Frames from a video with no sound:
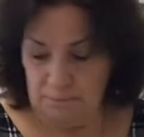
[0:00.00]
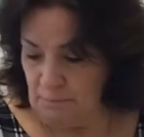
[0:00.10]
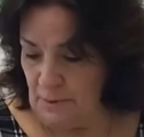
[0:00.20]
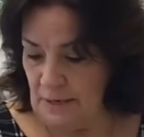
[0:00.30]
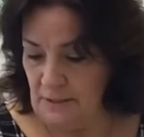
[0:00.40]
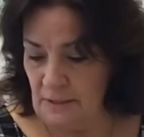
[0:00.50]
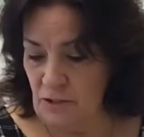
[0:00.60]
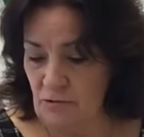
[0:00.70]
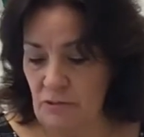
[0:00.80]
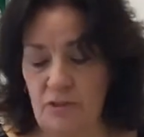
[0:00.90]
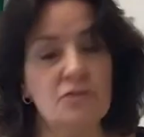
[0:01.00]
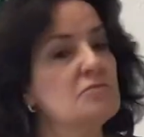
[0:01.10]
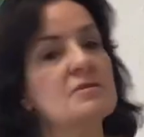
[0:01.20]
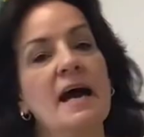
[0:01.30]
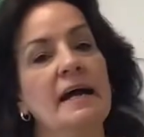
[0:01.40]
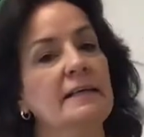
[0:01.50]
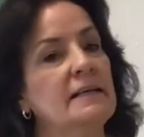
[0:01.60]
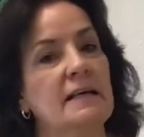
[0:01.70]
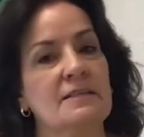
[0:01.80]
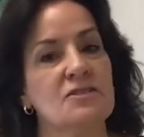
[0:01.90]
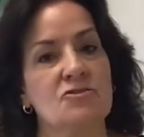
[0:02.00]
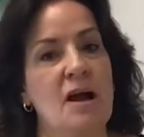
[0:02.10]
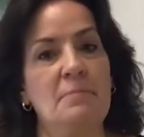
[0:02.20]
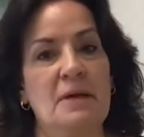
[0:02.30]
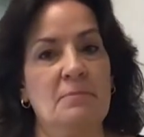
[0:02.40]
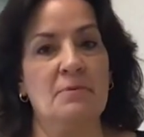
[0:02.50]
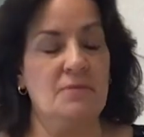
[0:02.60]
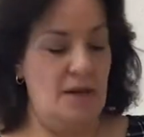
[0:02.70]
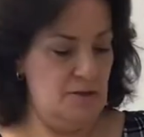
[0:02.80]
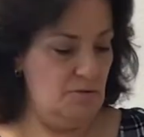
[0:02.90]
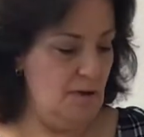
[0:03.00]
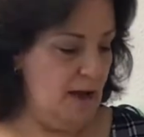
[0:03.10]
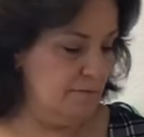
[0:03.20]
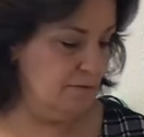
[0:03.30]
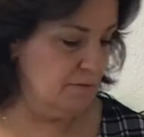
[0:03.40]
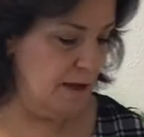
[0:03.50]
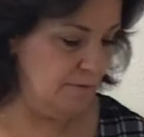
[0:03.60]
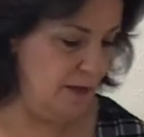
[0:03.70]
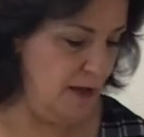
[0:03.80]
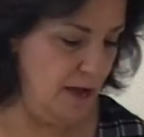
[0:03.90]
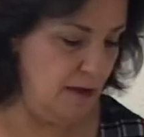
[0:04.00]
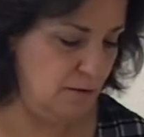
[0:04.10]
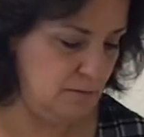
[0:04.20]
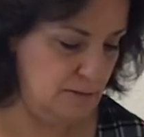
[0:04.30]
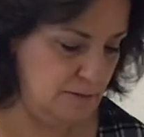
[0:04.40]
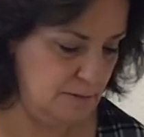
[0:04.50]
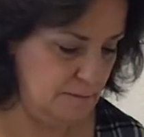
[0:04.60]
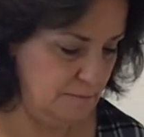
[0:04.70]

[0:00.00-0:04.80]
but you could use any kind of scrap paper that you have around the house.